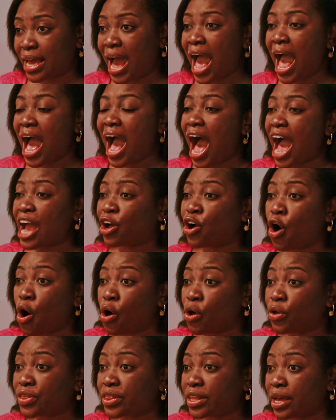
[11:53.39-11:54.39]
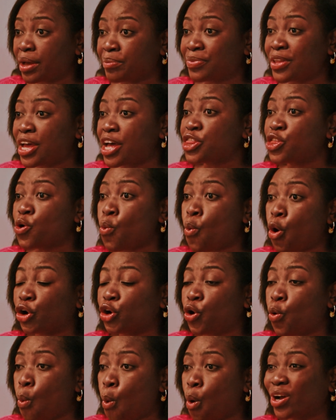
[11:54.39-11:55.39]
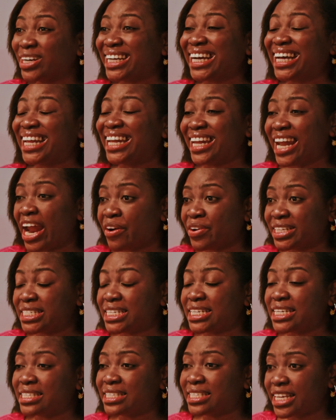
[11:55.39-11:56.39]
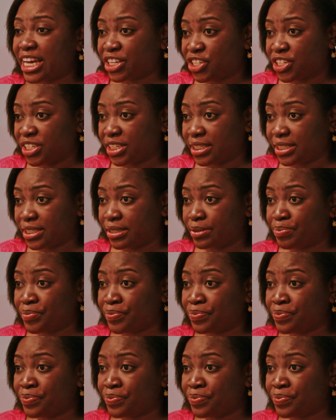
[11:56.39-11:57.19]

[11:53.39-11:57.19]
I call them the one-on-one clarity sessions.